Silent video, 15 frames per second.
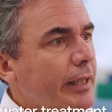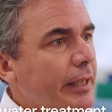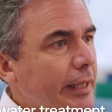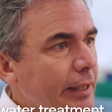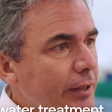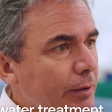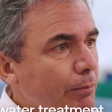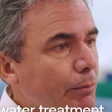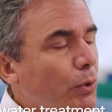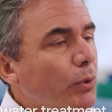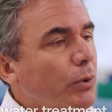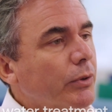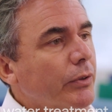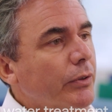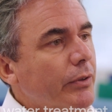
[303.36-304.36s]
It's
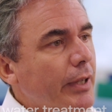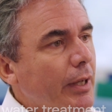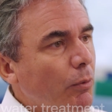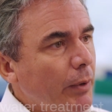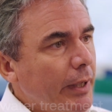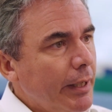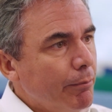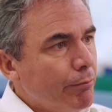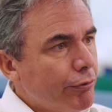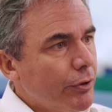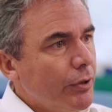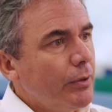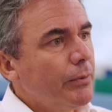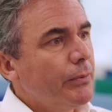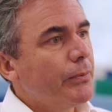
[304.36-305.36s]
important that we
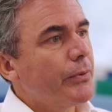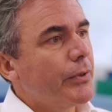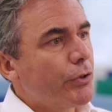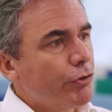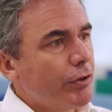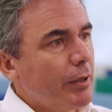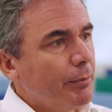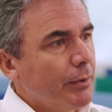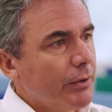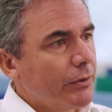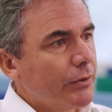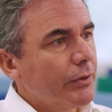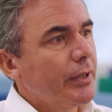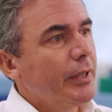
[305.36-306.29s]
improve the treatment